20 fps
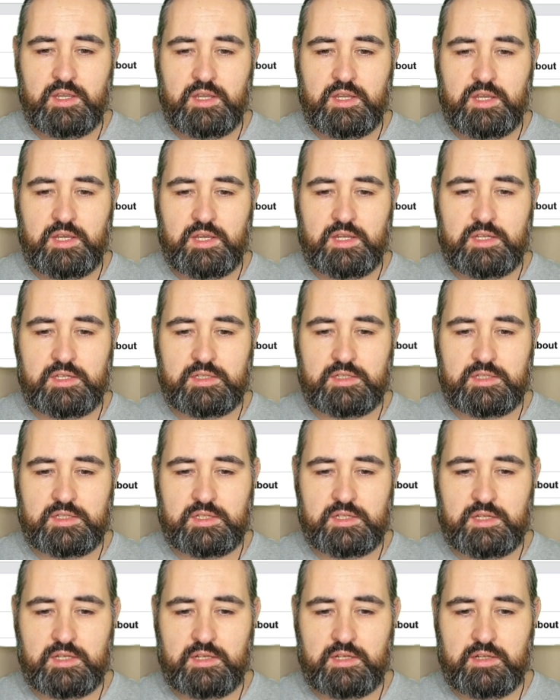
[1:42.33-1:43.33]
and
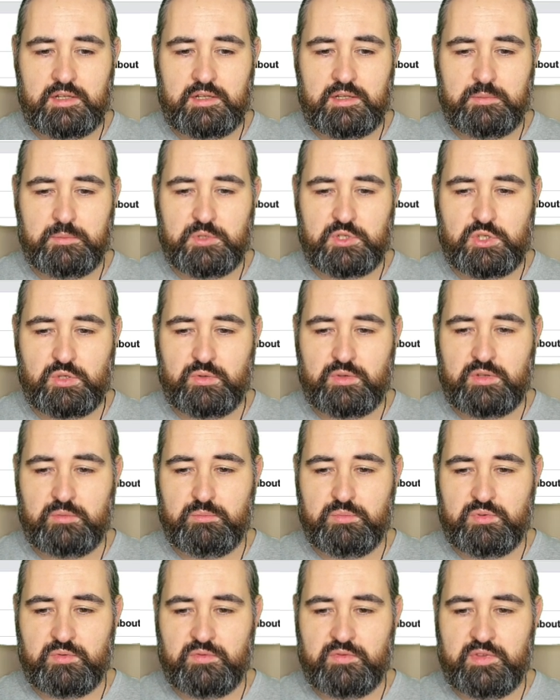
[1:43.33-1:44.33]
uh, let me show the,
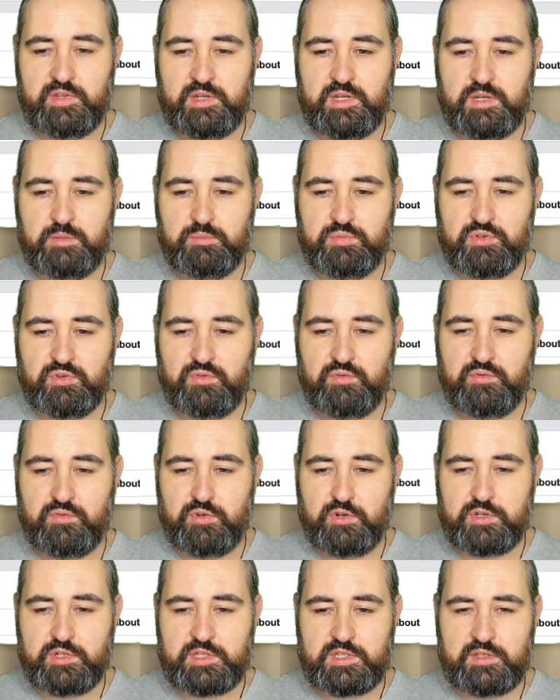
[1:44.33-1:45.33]
the proof
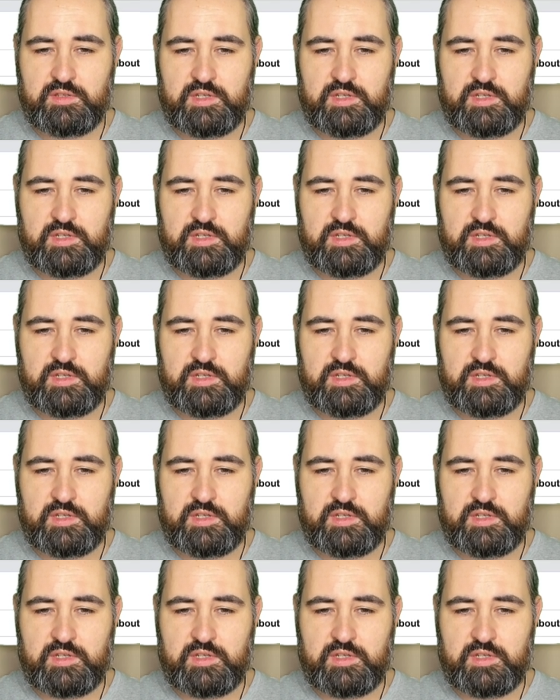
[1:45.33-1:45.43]
first.